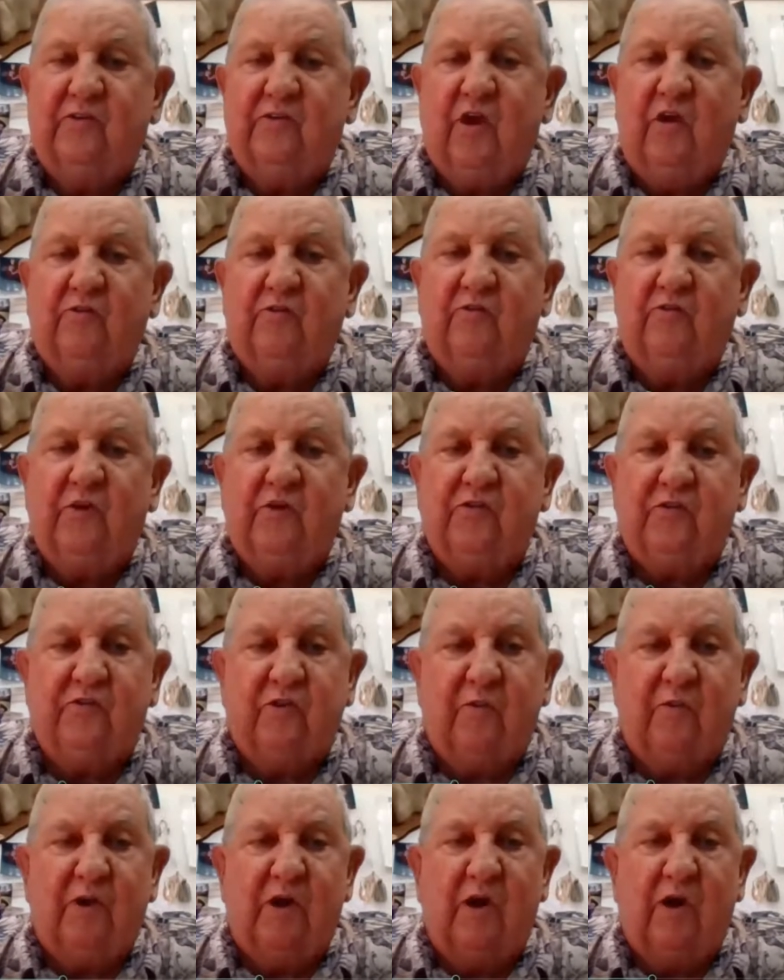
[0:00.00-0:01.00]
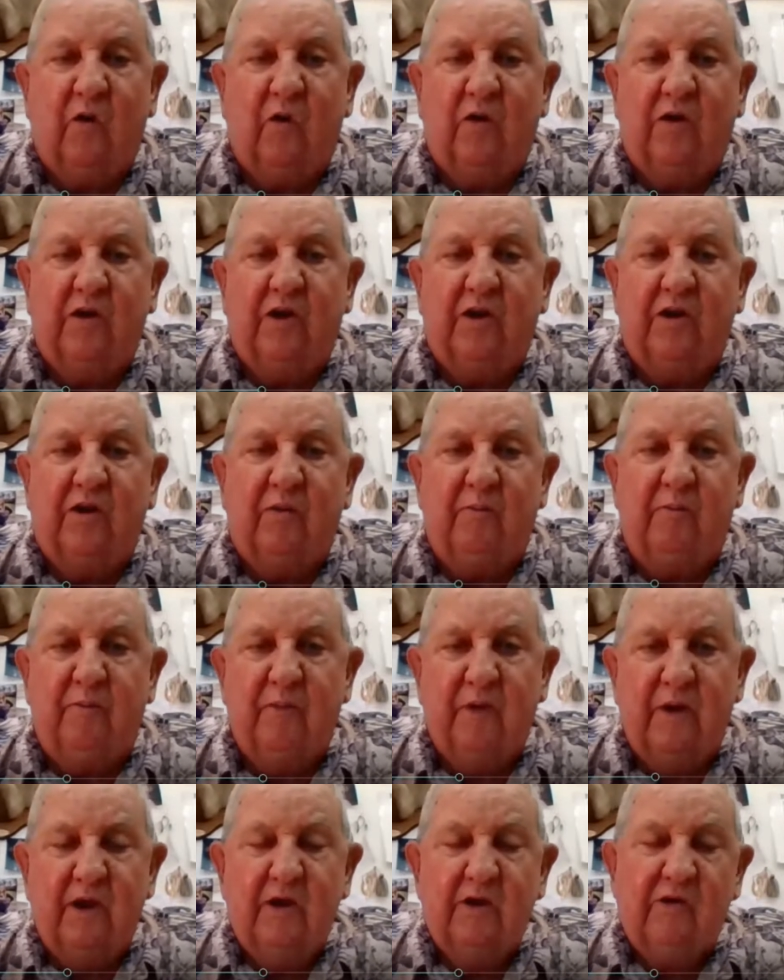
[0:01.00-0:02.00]
because the fish is going to be holding
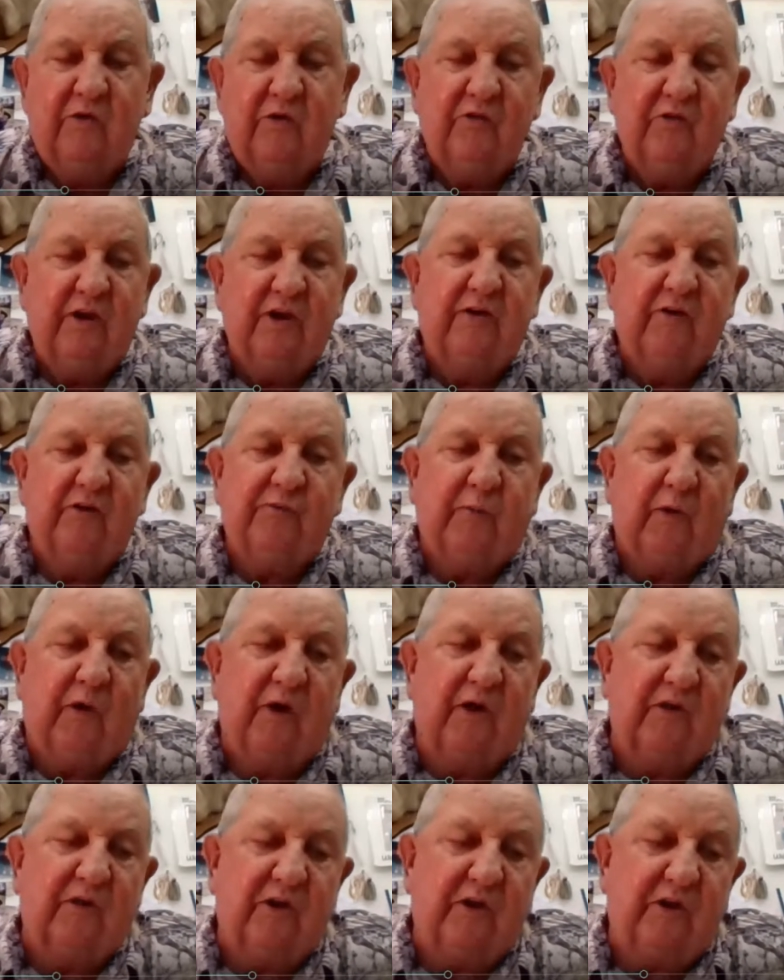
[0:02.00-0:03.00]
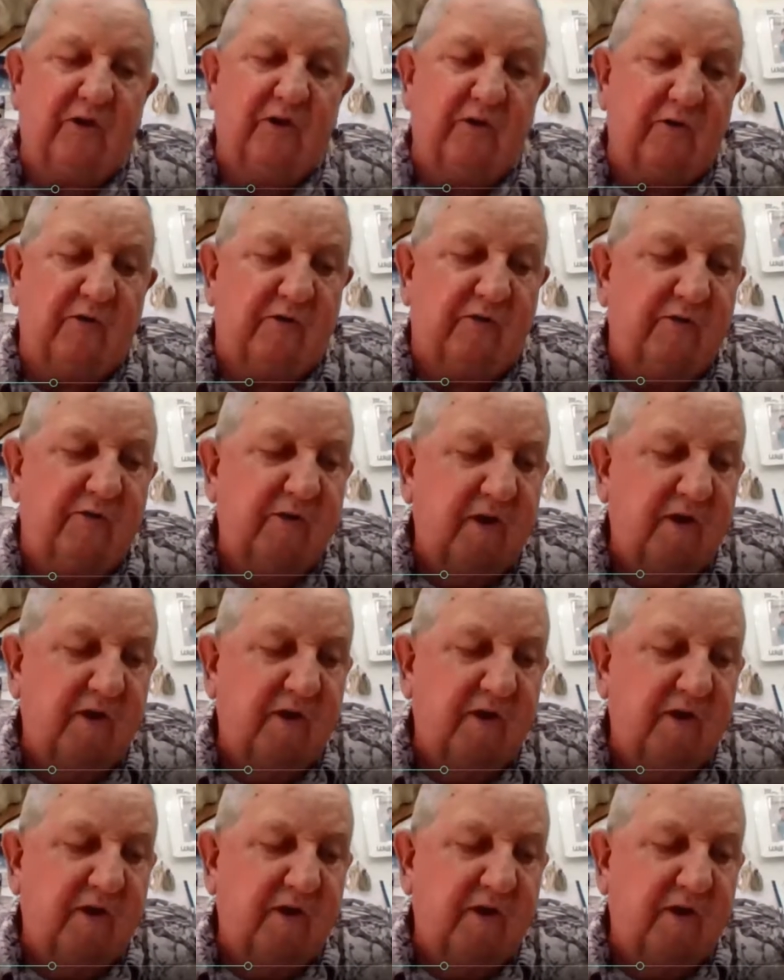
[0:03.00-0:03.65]
usually in the spring of the year